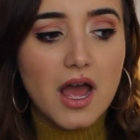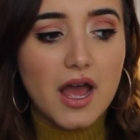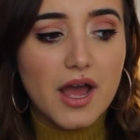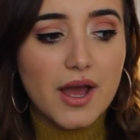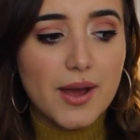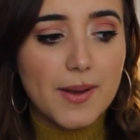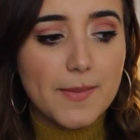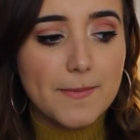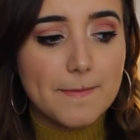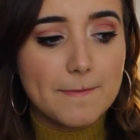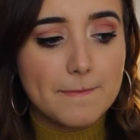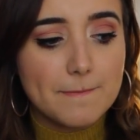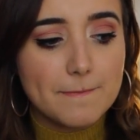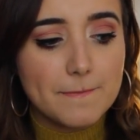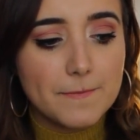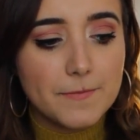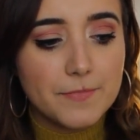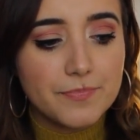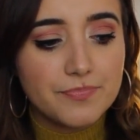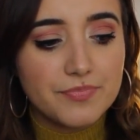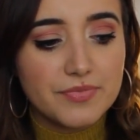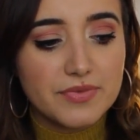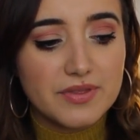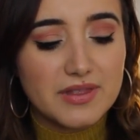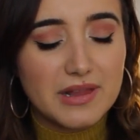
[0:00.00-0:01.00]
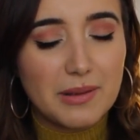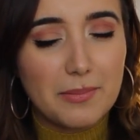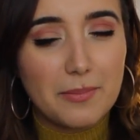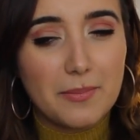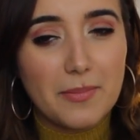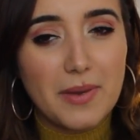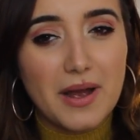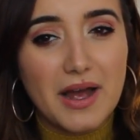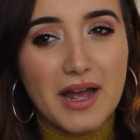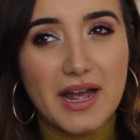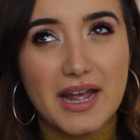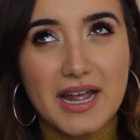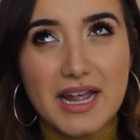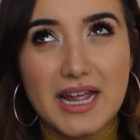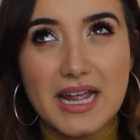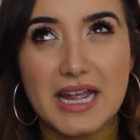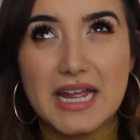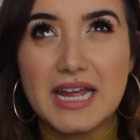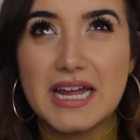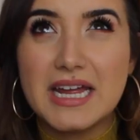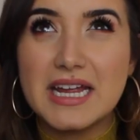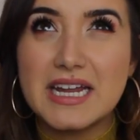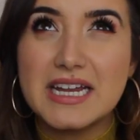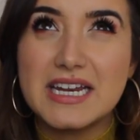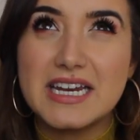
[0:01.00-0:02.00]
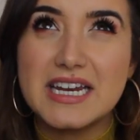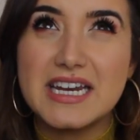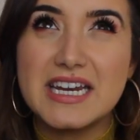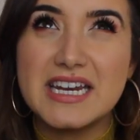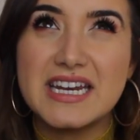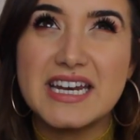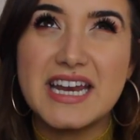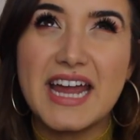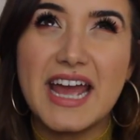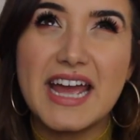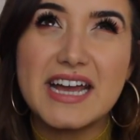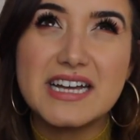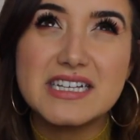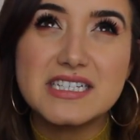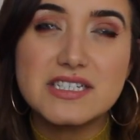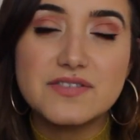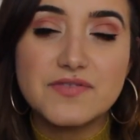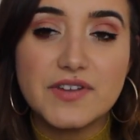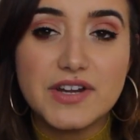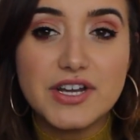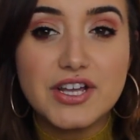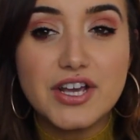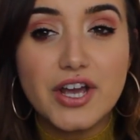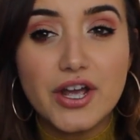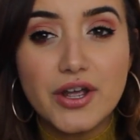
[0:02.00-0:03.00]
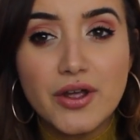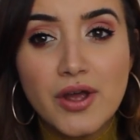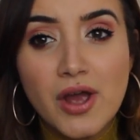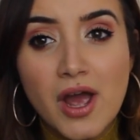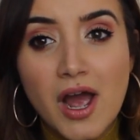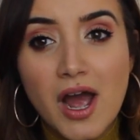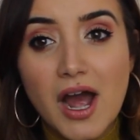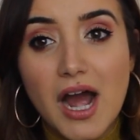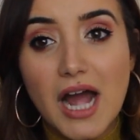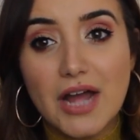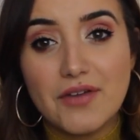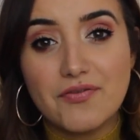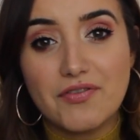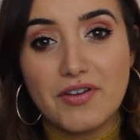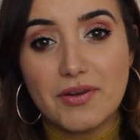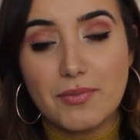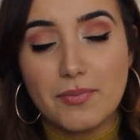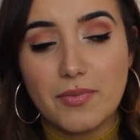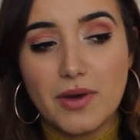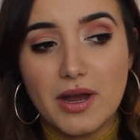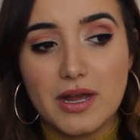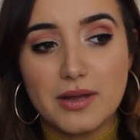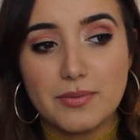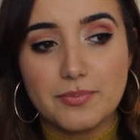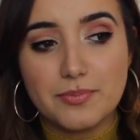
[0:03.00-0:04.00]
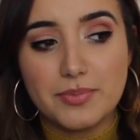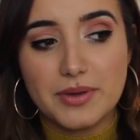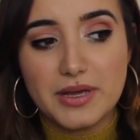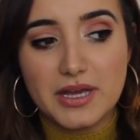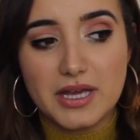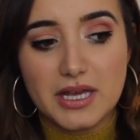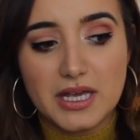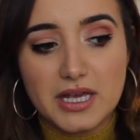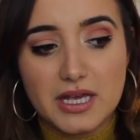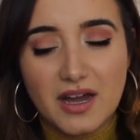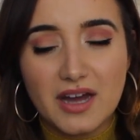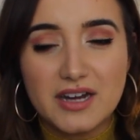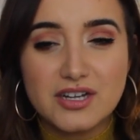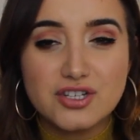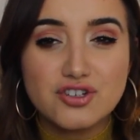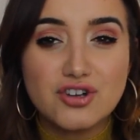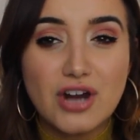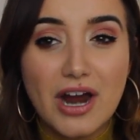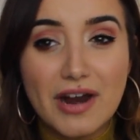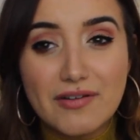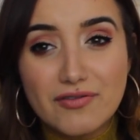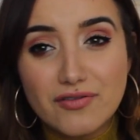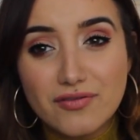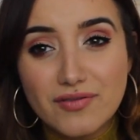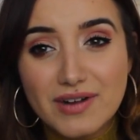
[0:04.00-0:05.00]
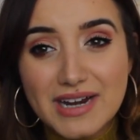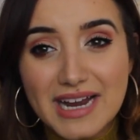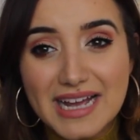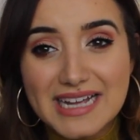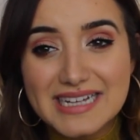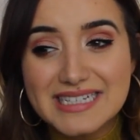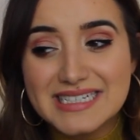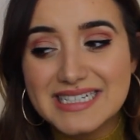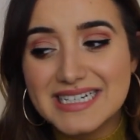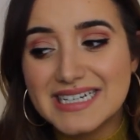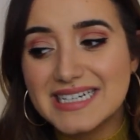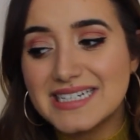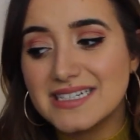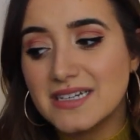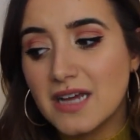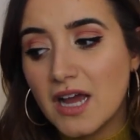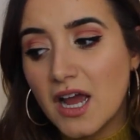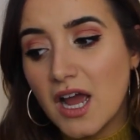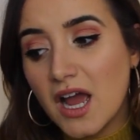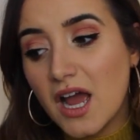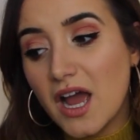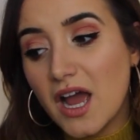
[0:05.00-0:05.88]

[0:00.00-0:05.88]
Like my next video I think might be kind of travel related.